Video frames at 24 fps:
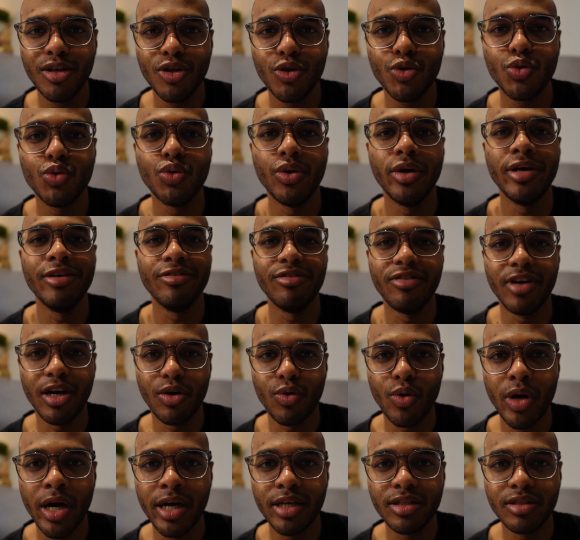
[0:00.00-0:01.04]
to a
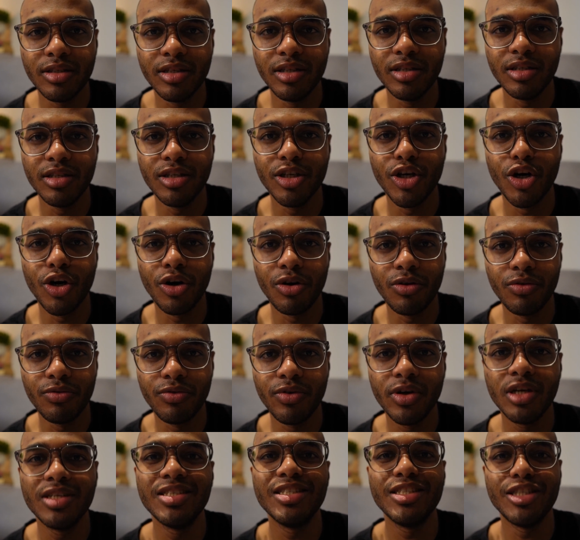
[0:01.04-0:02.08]
variety of
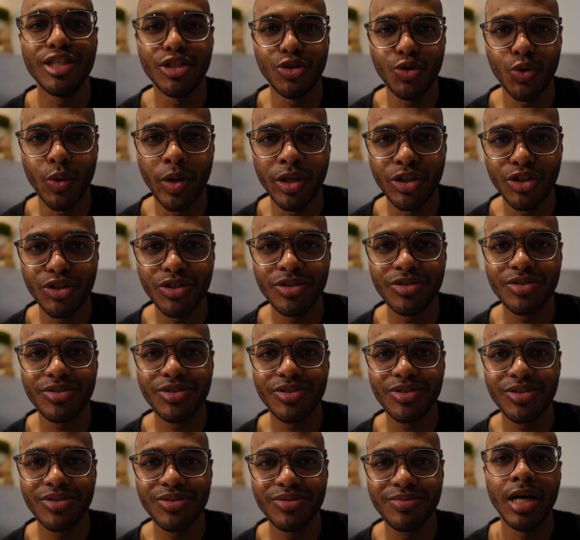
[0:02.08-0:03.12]

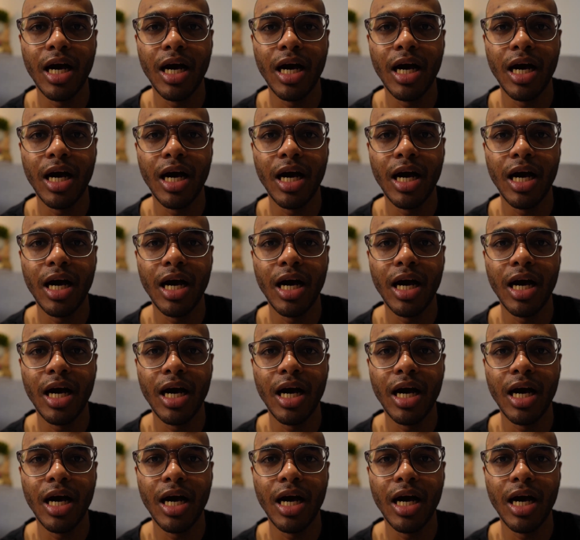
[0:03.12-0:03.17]
situations.